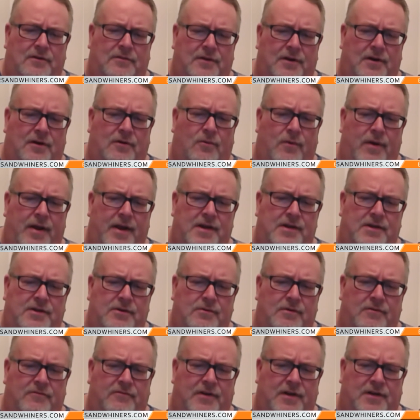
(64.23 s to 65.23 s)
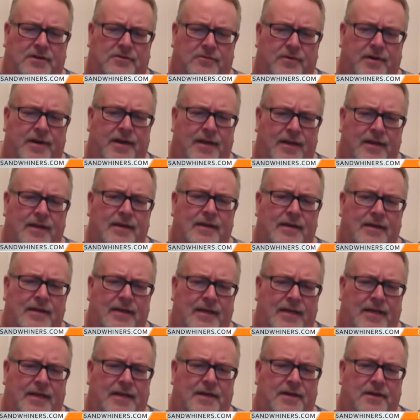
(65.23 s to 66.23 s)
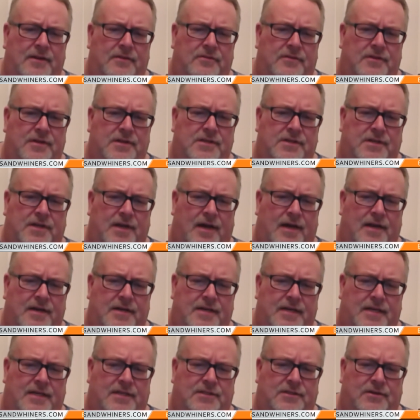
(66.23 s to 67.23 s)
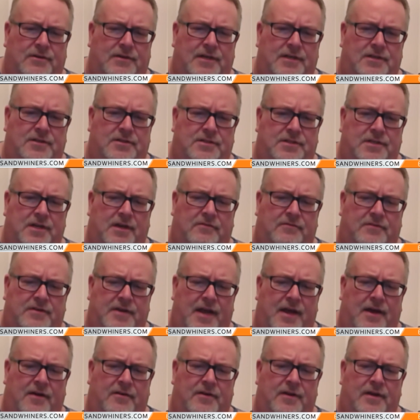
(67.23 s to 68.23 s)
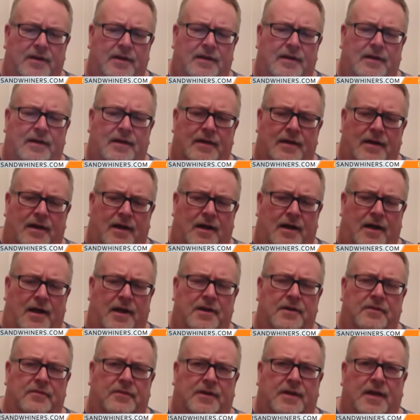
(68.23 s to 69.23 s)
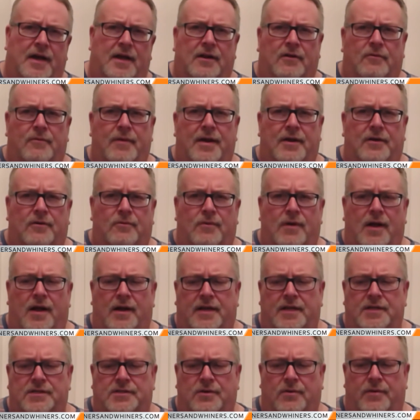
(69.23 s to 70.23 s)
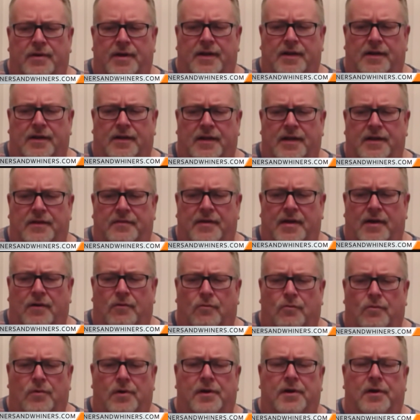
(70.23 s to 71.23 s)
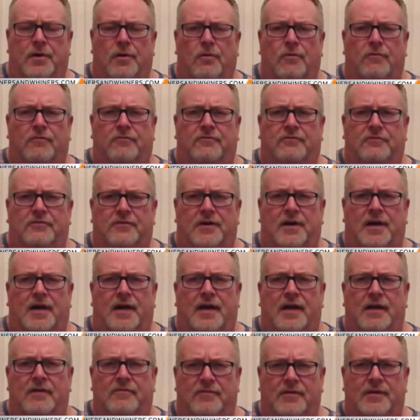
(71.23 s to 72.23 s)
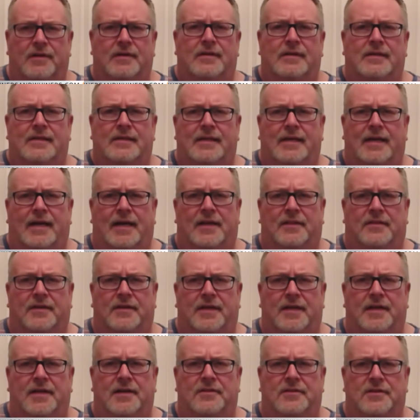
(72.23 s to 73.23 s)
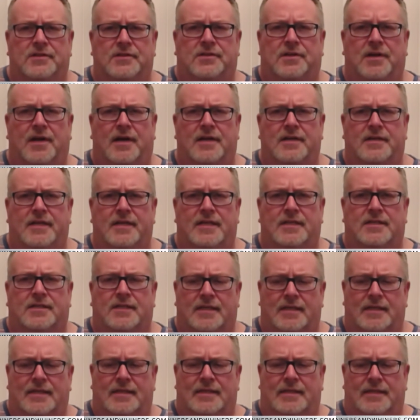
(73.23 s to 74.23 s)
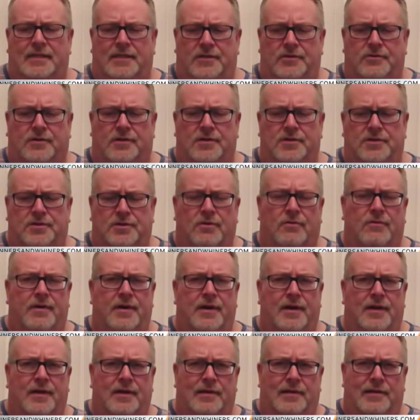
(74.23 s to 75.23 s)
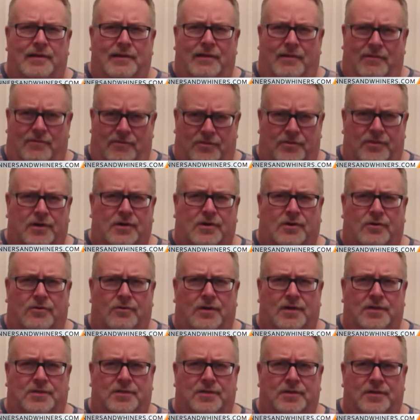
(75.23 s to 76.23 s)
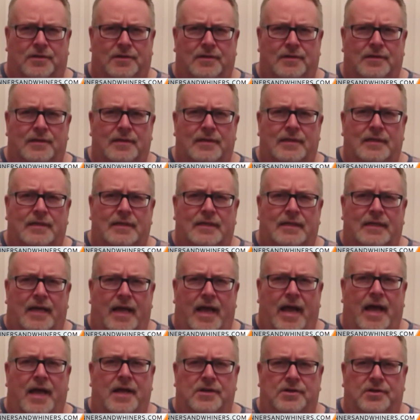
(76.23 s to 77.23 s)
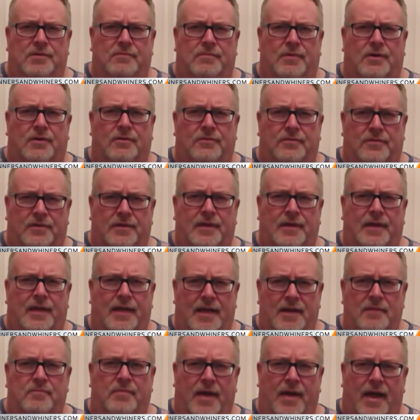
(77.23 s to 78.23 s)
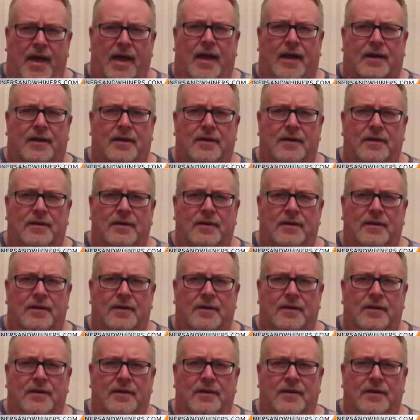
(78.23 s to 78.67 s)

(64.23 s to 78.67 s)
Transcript: their way to a victory in this contest. So get yourself down onto the Colorado Rockies. Go ahead and lay that 105. And at the end of this contest, you can join the Crusher as you both head back